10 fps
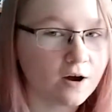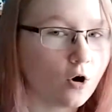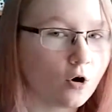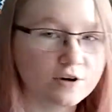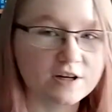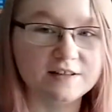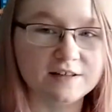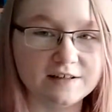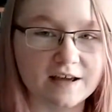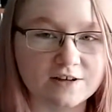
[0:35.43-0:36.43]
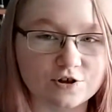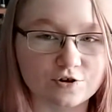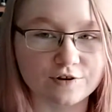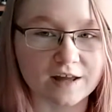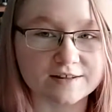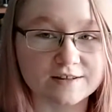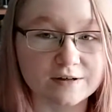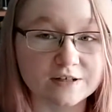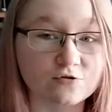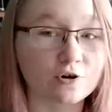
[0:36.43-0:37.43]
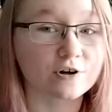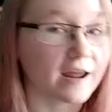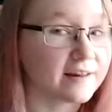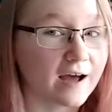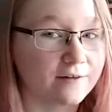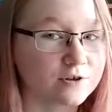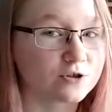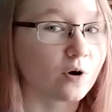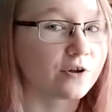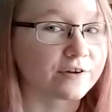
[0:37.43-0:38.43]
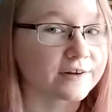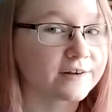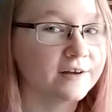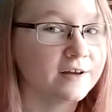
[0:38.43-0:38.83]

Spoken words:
horny teenager on that series for 900 zlotych?